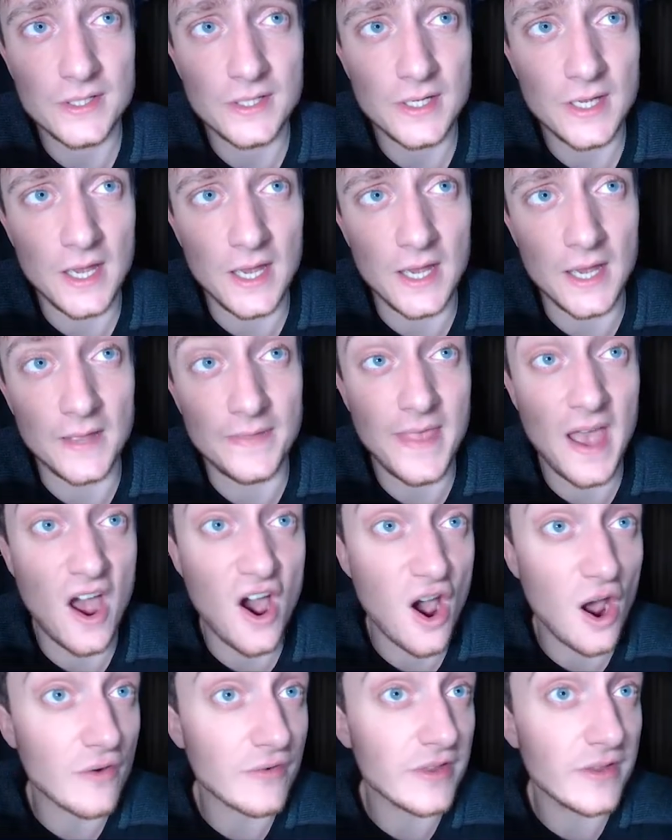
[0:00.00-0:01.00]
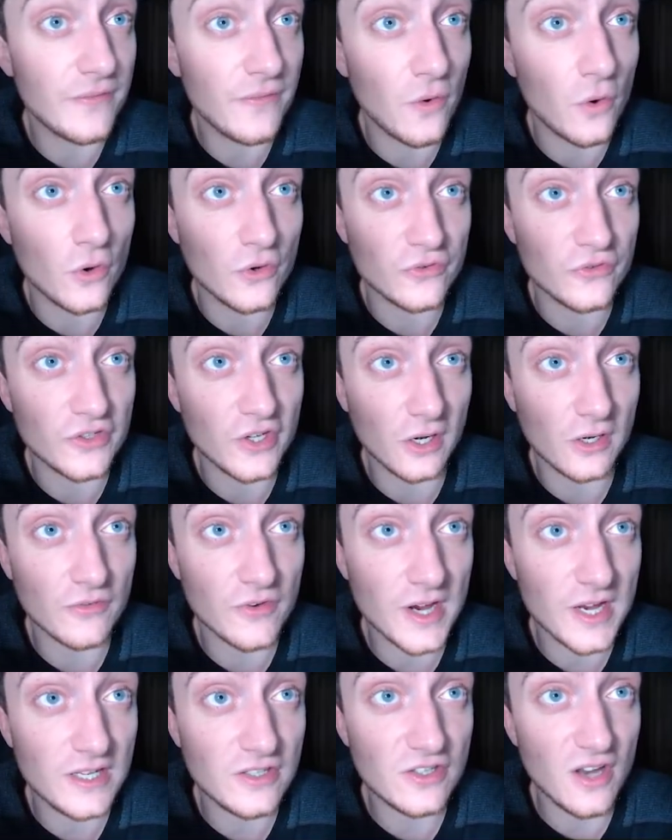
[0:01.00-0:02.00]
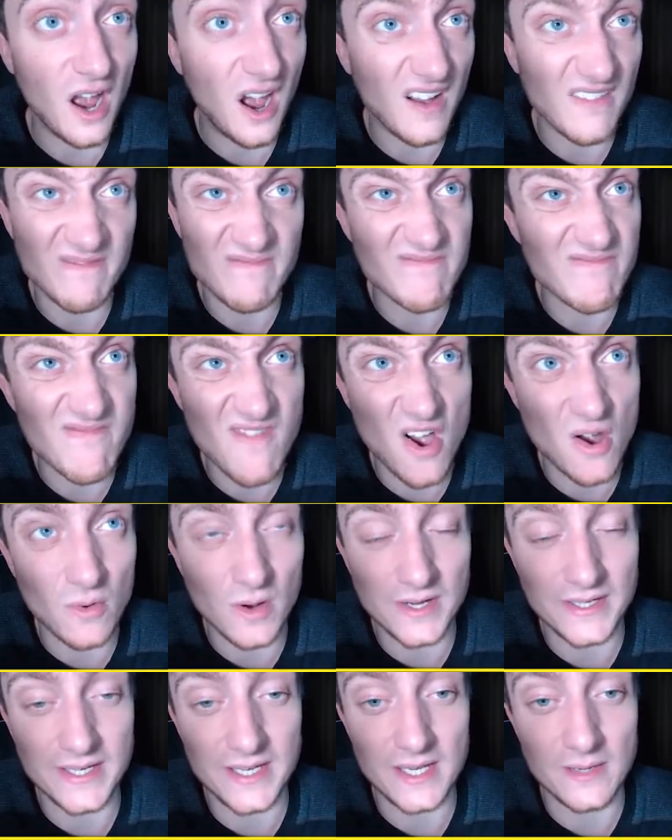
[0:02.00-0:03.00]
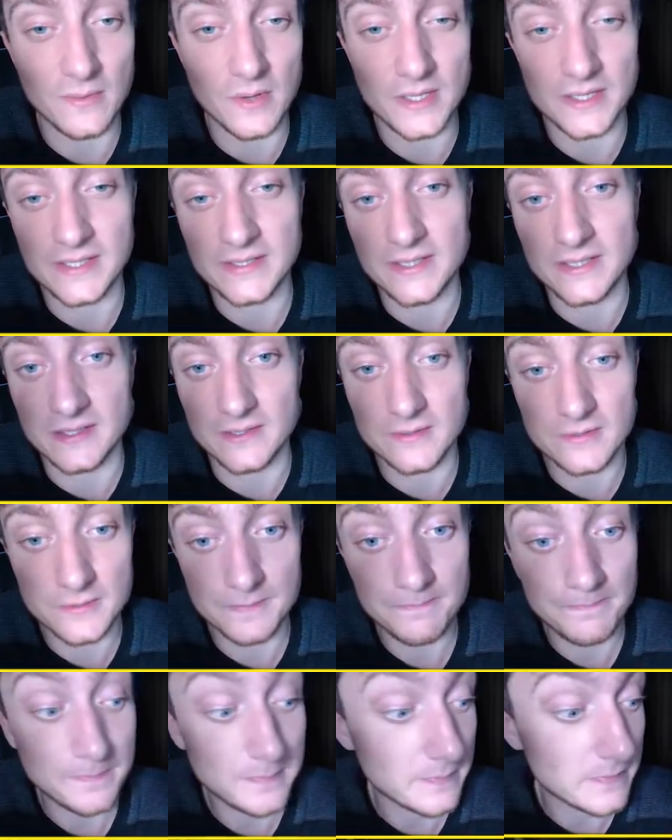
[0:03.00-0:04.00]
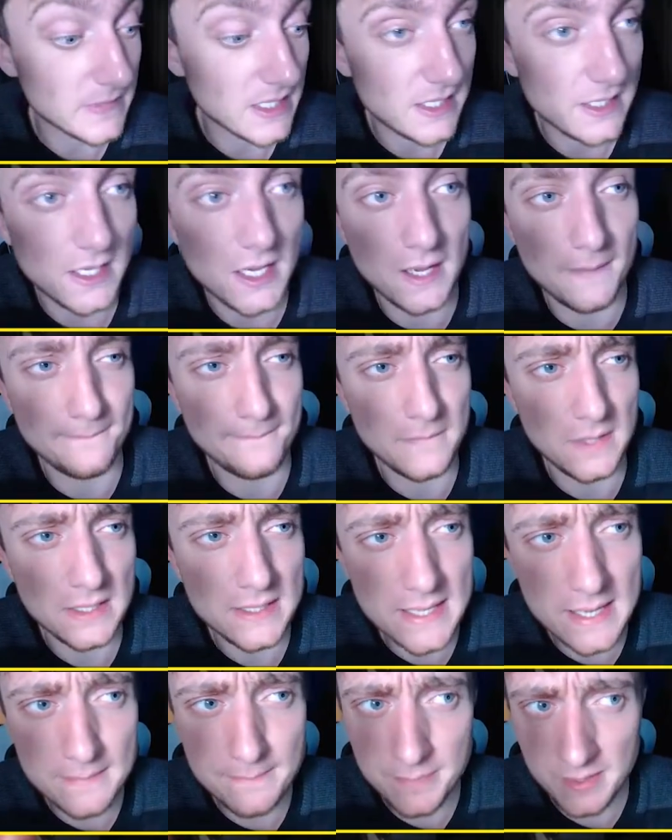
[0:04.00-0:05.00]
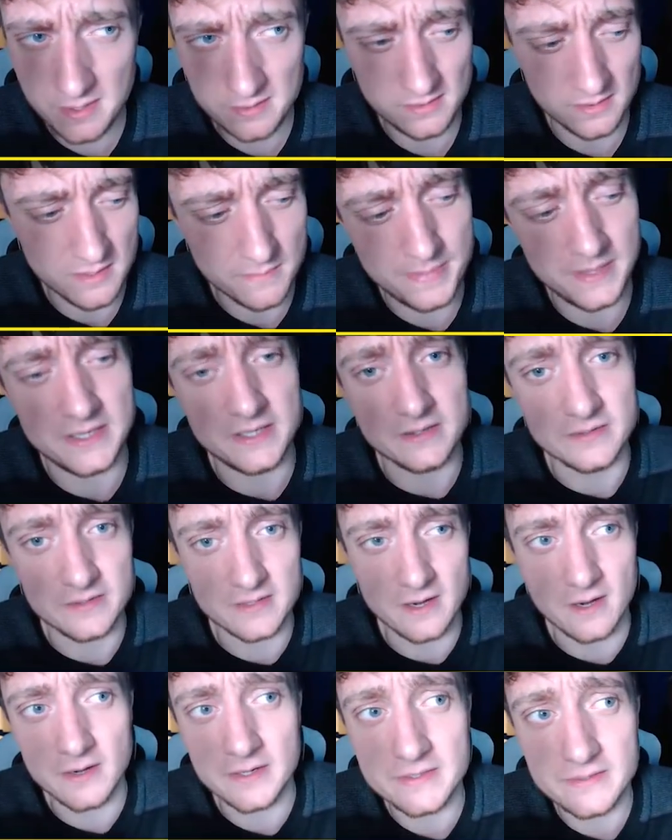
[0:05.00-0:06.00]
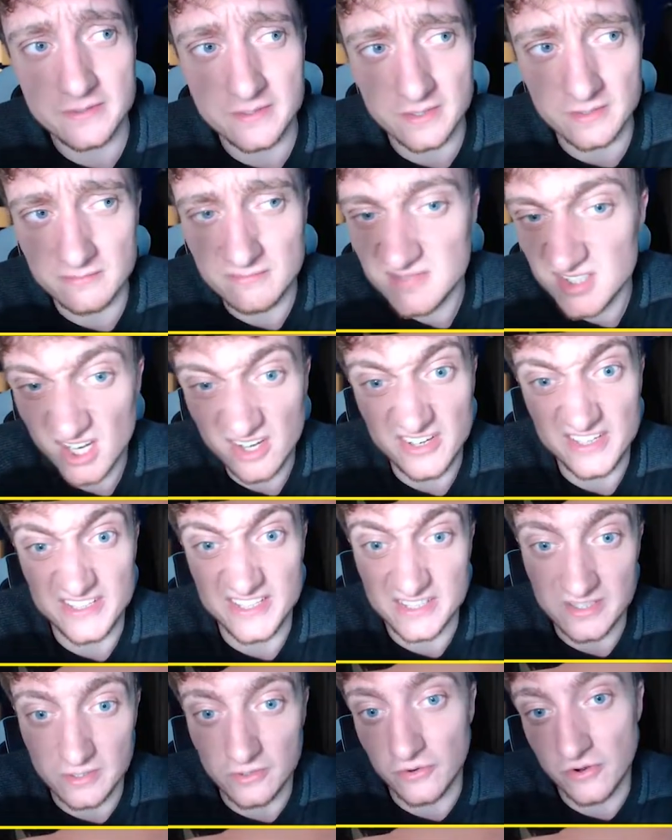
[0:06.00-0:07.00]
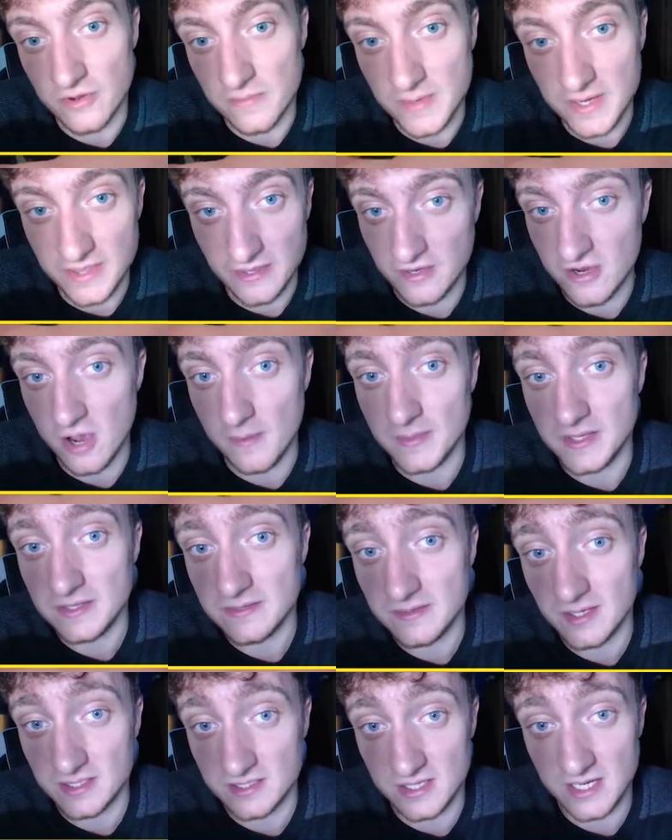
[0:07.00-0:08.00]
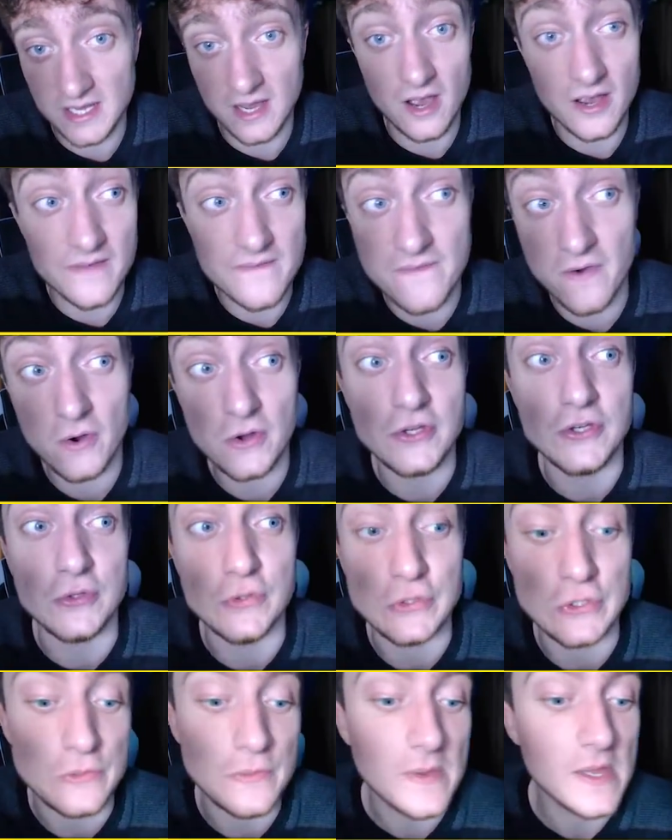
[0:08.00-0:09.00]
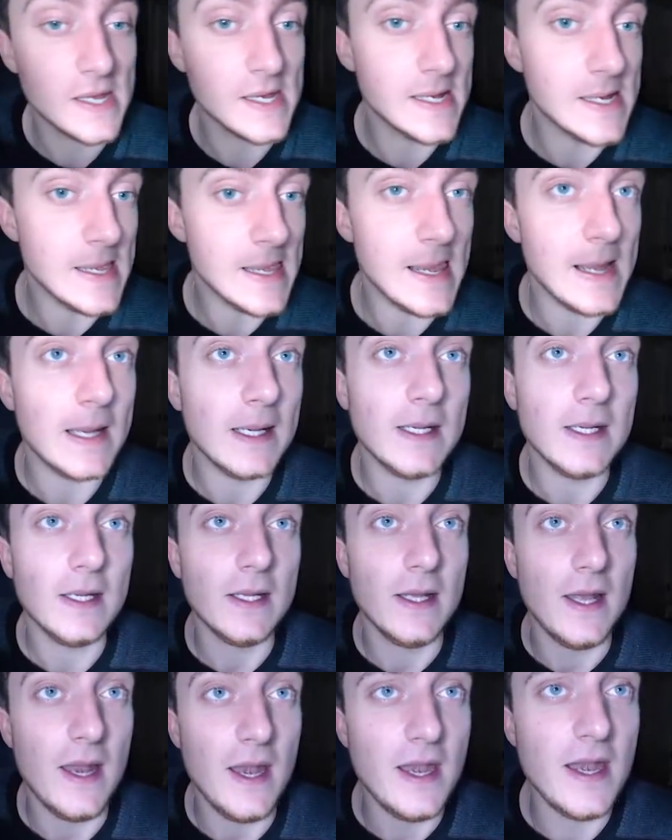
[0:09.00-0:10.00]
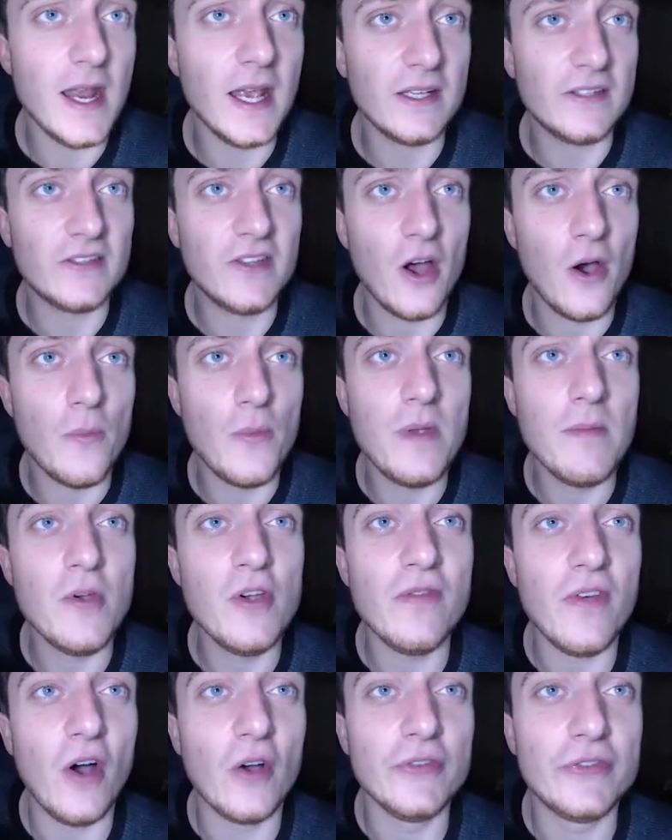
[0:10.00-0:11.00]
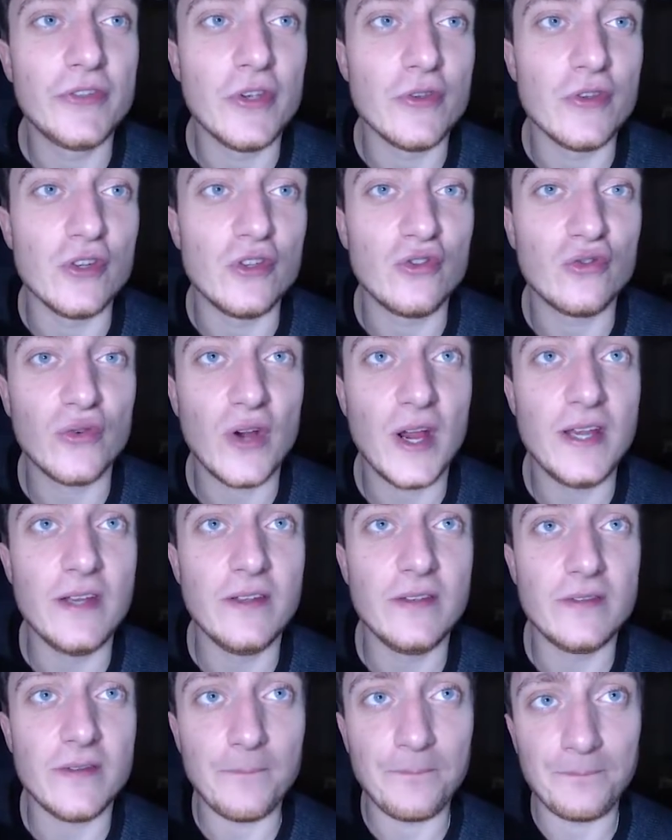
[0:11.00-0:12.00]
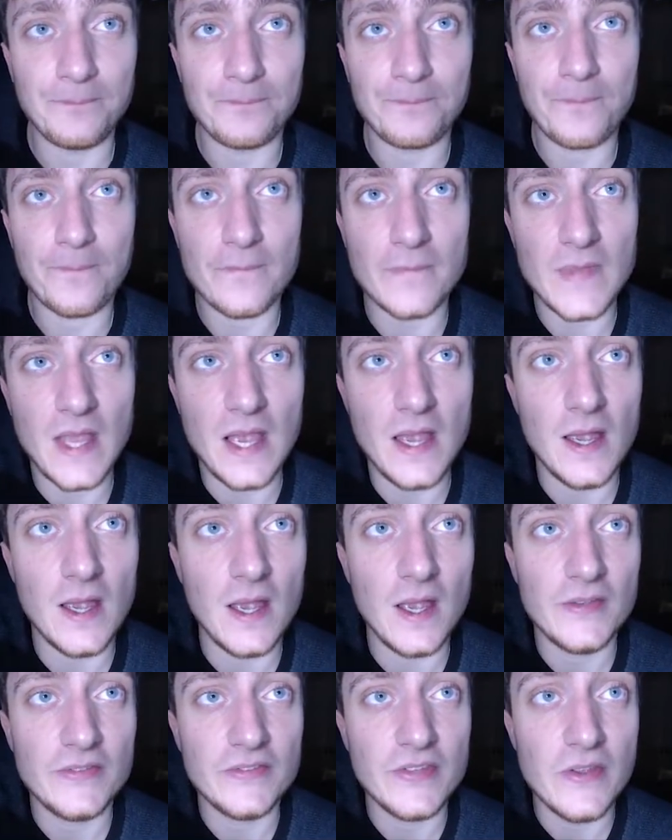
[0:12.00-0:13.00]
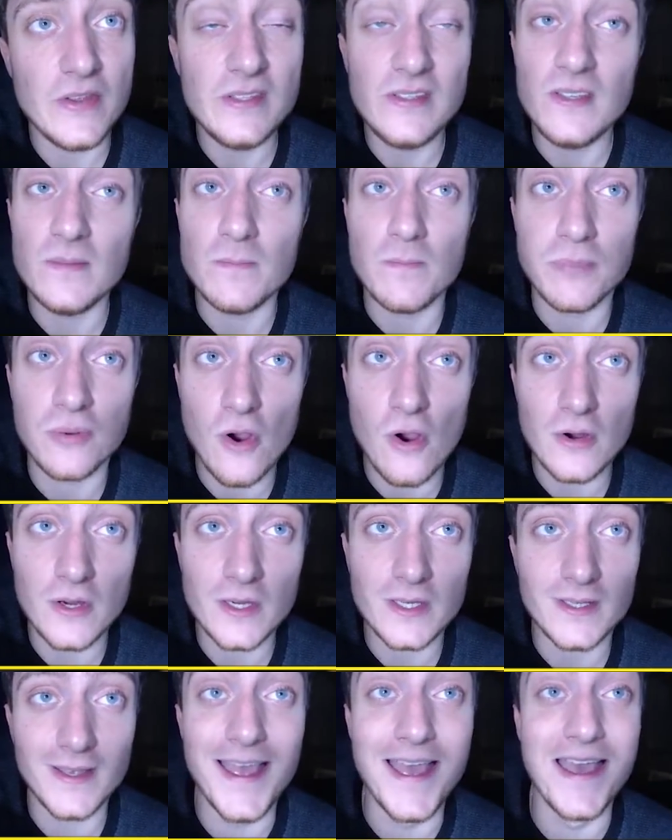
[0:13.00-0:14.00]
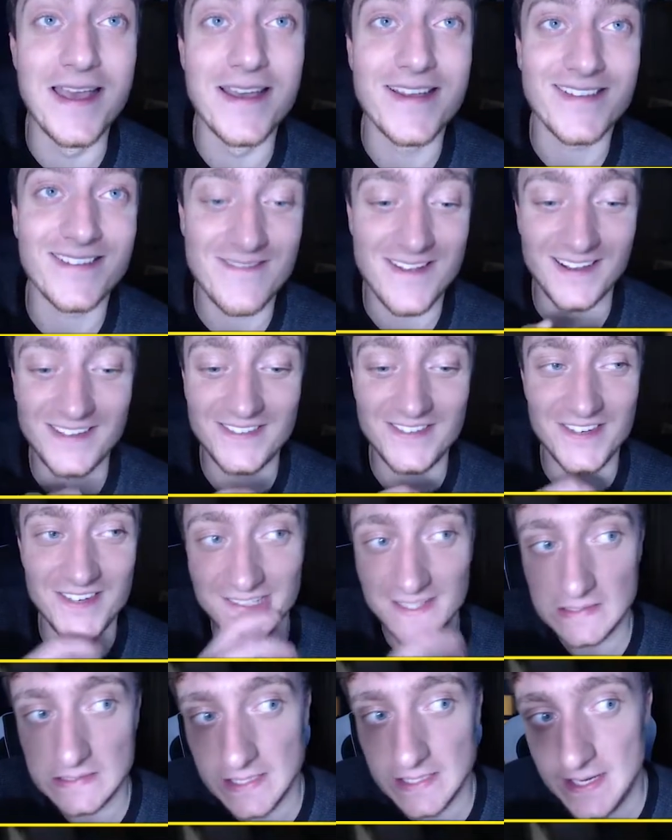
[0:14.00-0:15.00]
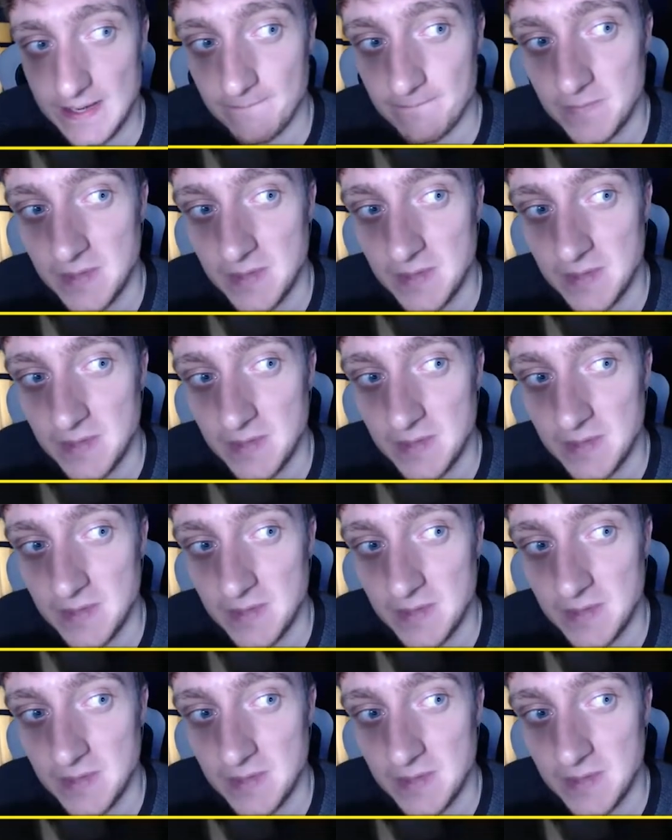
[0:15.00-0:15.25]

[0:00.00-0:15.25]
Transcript: that are in the $400 range. I have no idea why this isn't. Again, personal opinions, guys. You can totally disagree with me in the comments. Actually, I invite you to. Next on, we move on to the trainers. So this is Brock, as you can see.